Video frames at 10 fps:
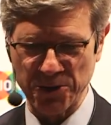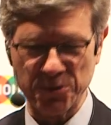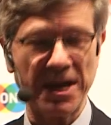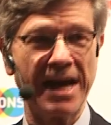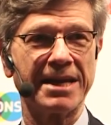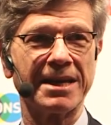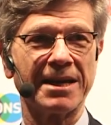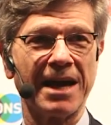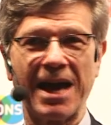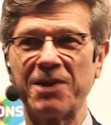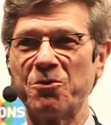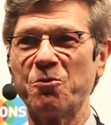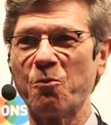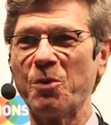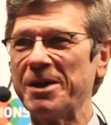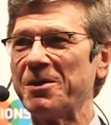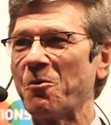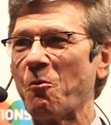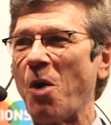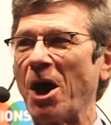undertaking, and
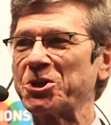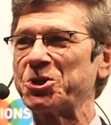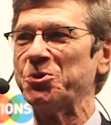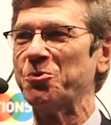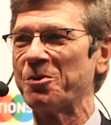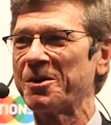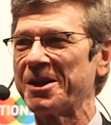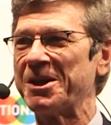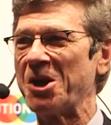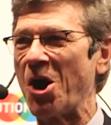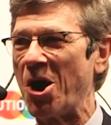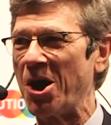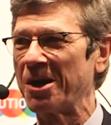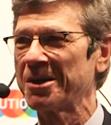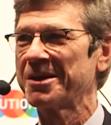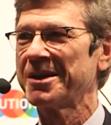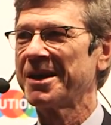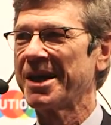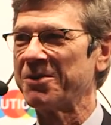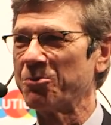we watch you in awe
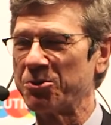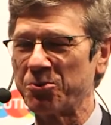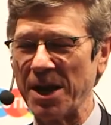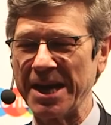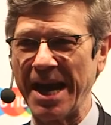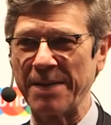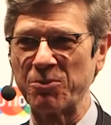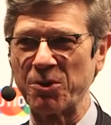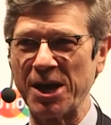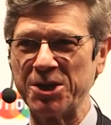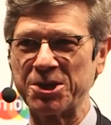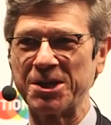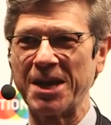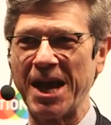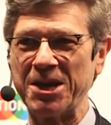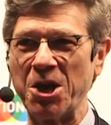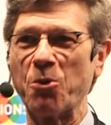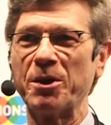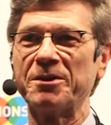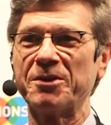and with great admiration and
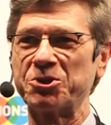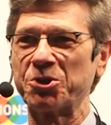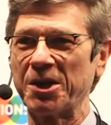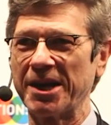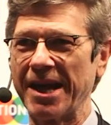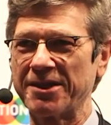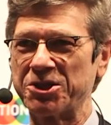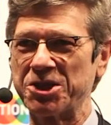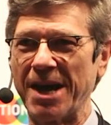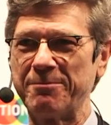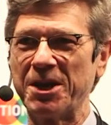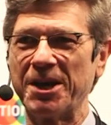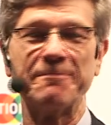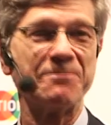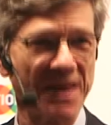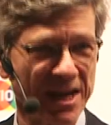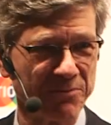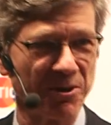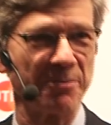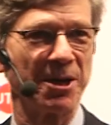knowing that you're going to get the job done.
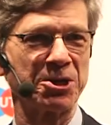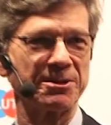Thank you very